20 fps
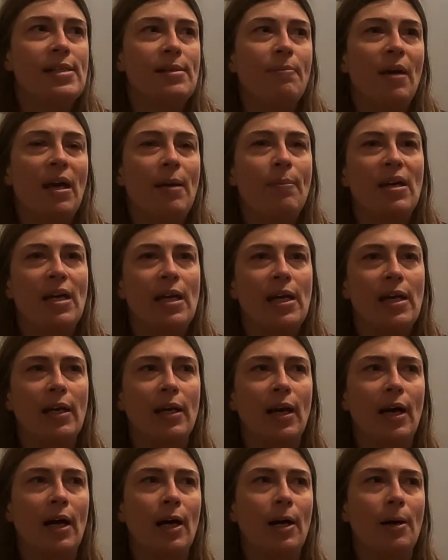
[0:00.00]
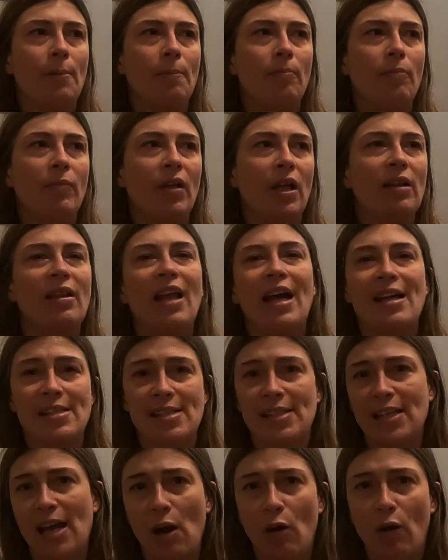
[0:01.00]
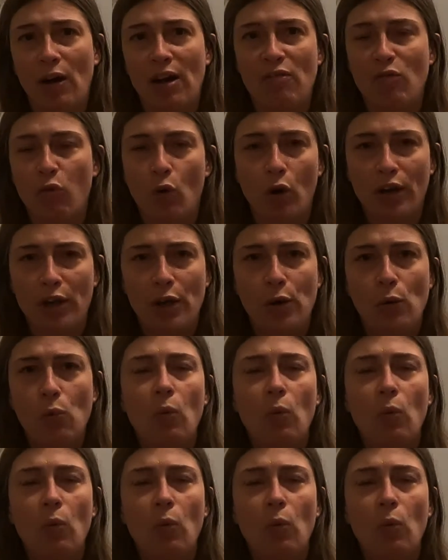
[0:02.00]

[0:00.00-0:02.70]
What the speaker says: maybe less scary for you?